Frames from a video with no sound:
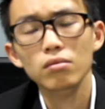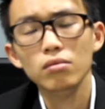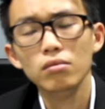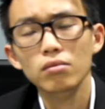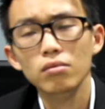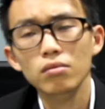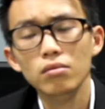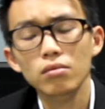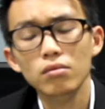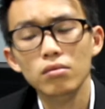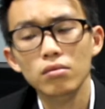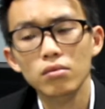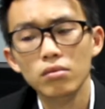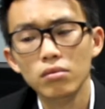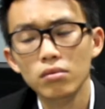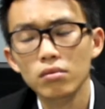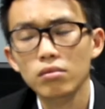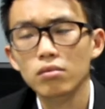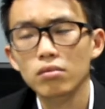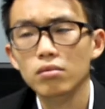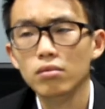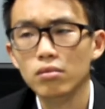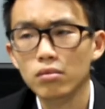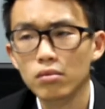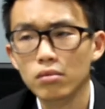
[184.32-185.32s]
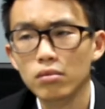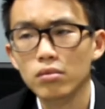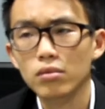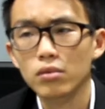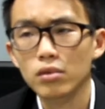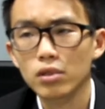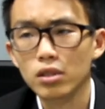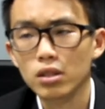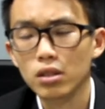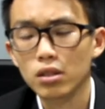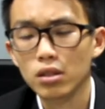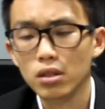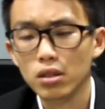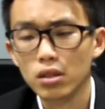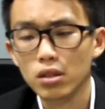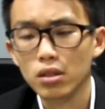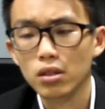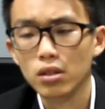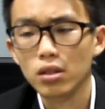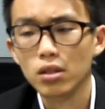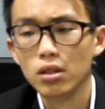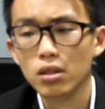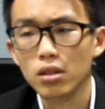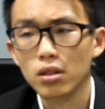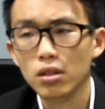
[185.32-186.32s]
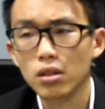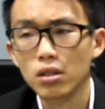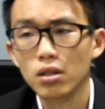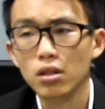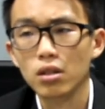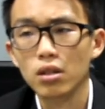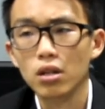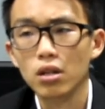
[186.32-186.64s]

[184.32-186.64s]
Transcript: the best debating institutions in the country?